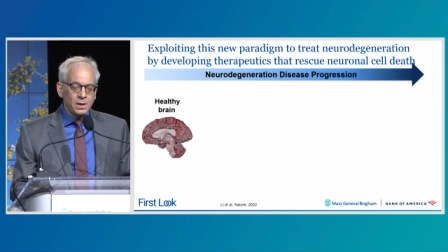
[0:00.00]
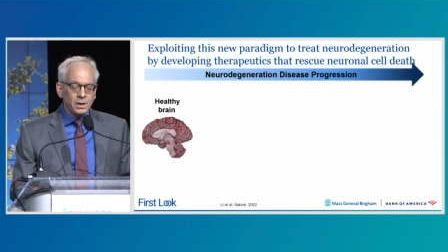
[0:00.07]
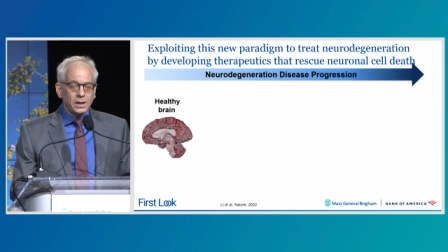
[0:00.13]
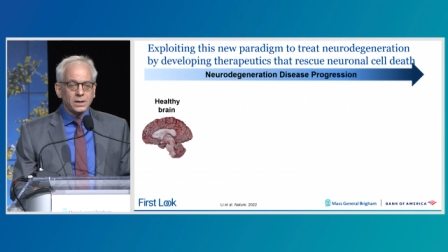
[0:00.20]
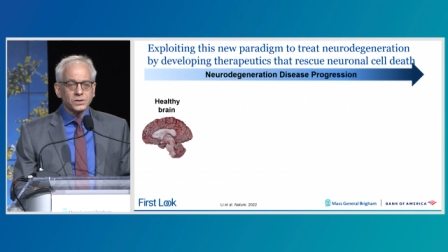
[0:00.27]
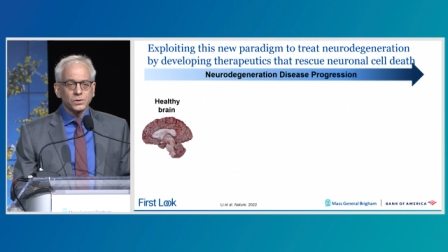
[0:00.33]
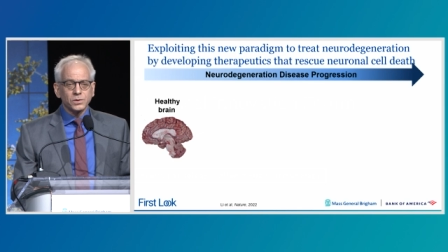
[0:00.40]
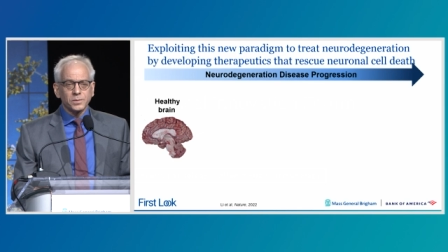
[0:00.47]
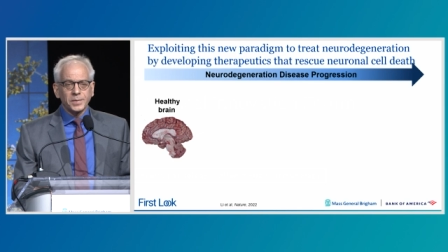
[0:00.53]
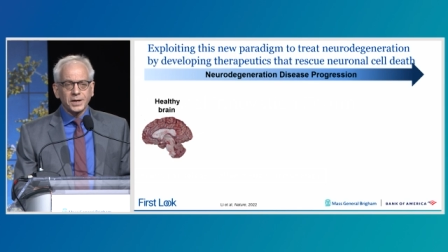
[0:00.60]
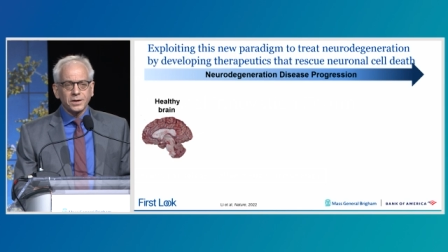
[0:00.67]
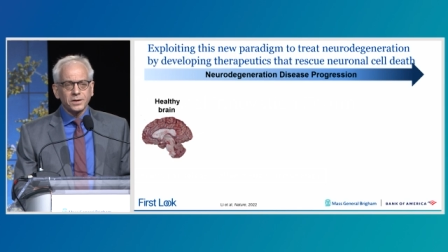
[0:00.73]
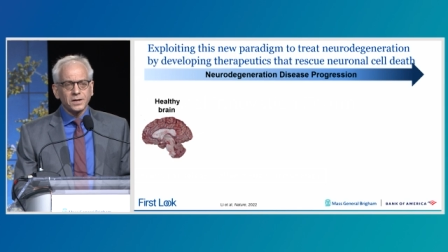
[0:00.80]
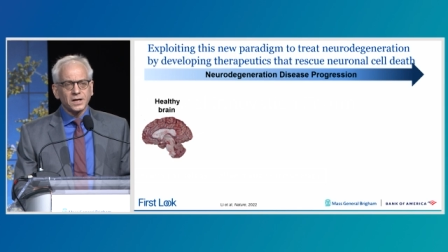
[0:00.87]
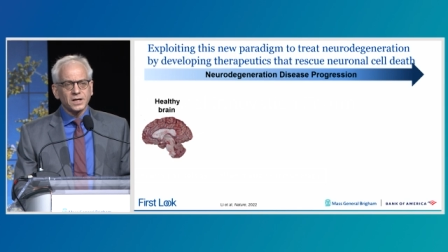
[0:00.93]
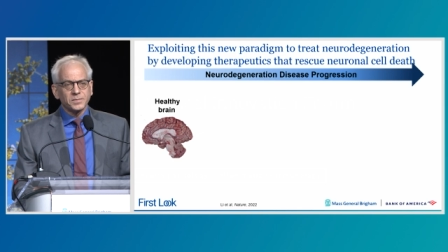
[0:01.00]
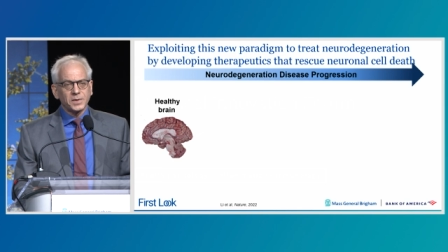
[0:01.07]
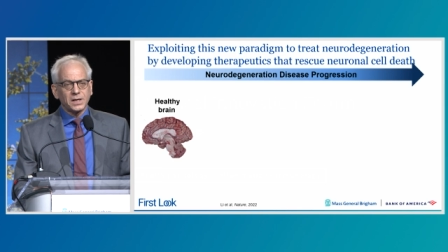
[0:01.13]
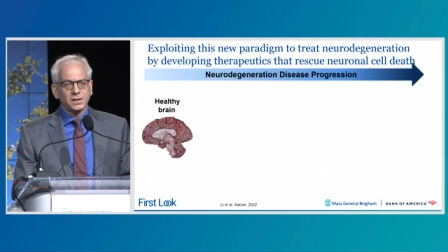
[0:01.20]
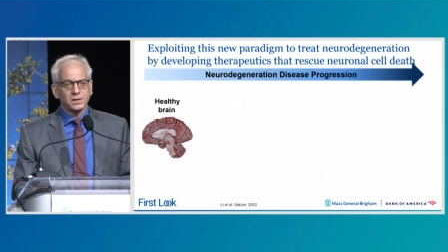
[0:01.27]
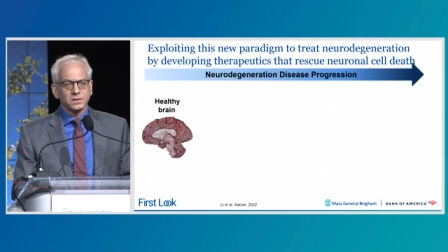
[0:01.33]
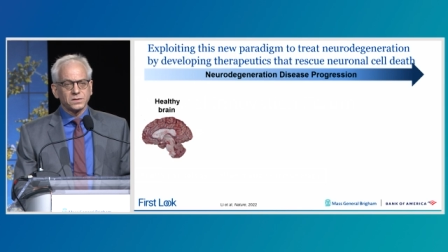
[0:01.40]
And so the paradigm
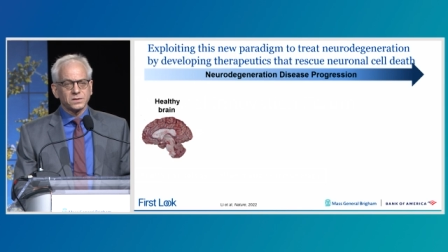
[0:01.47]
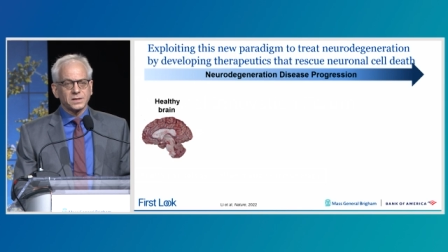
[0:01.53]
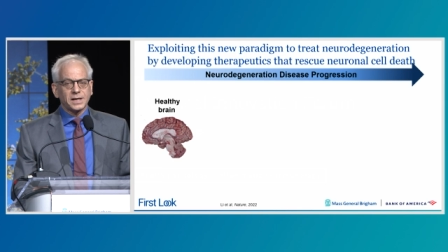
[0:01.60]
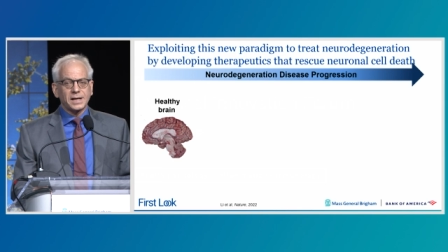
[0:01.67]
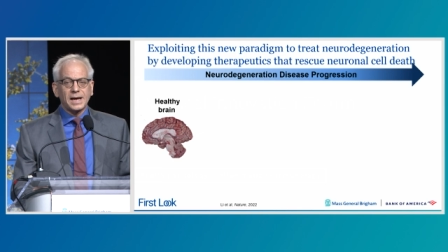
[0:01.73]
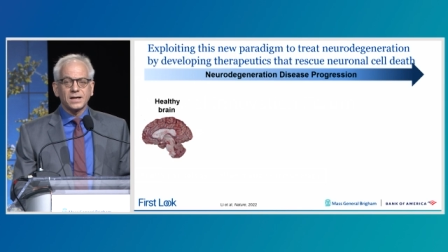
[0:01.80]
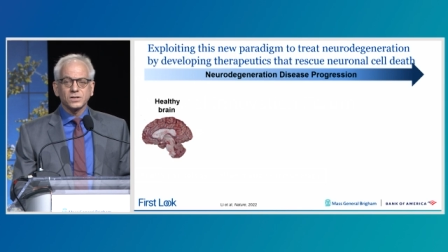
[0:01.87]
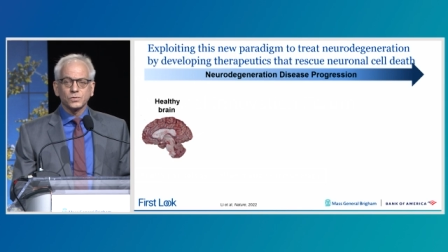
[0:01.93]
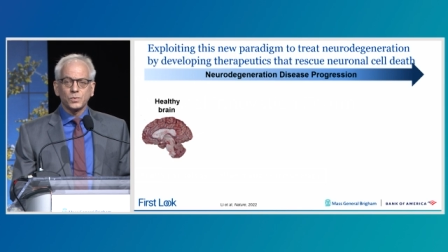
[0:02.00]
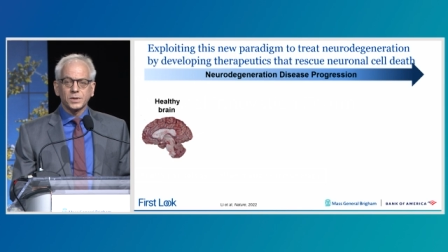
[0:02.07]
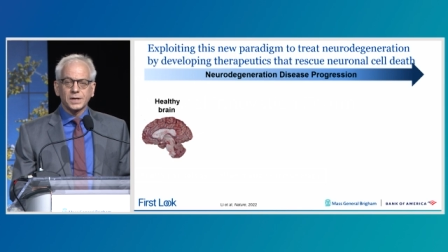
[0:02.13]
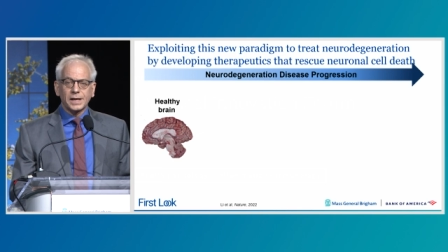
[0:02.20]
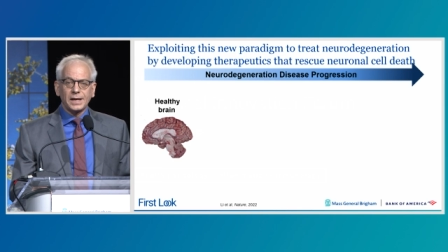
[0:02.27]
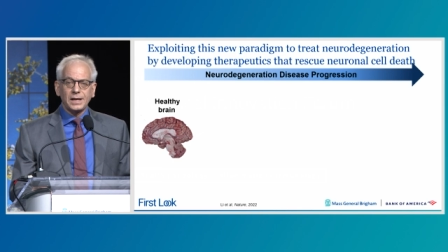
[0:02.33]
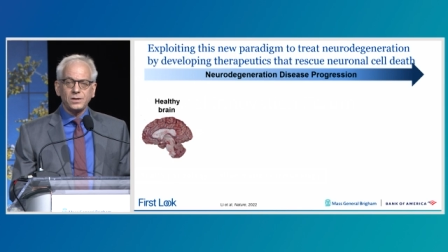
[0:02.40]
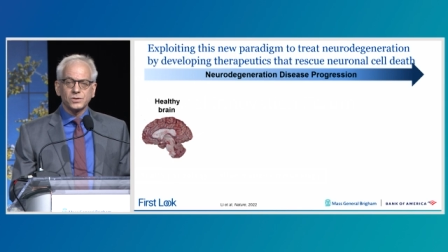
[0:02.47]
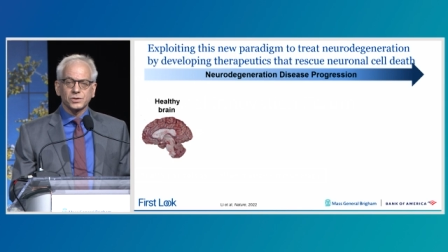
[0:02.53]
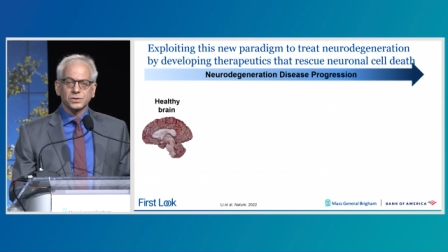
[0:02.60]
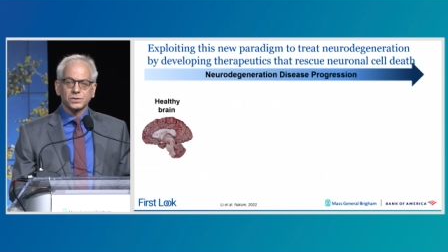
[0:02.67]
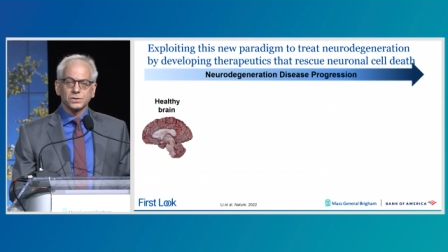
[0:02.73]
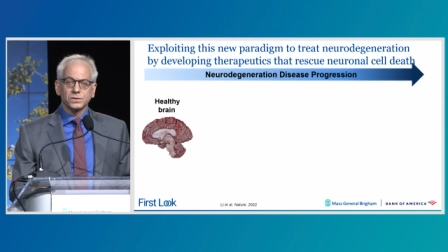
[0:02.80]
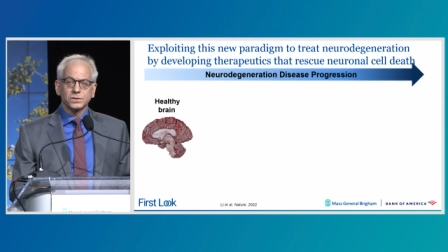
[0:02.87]
is that as one
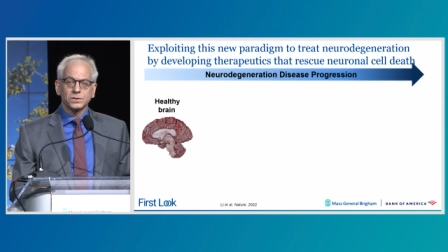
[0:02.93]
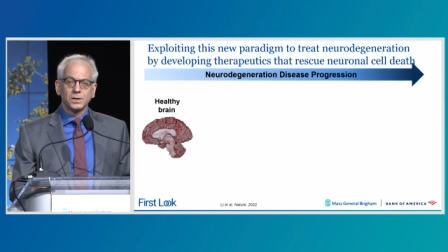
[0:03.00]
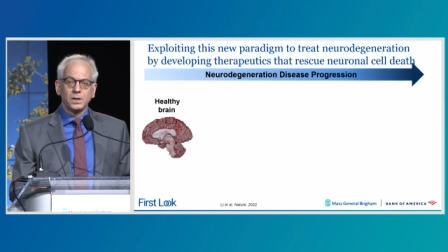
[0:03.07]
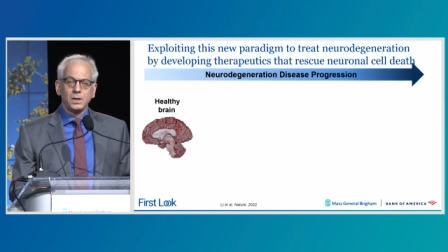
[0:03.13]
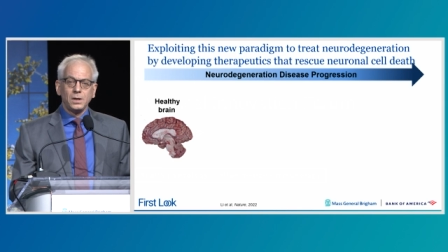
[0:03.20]
ages,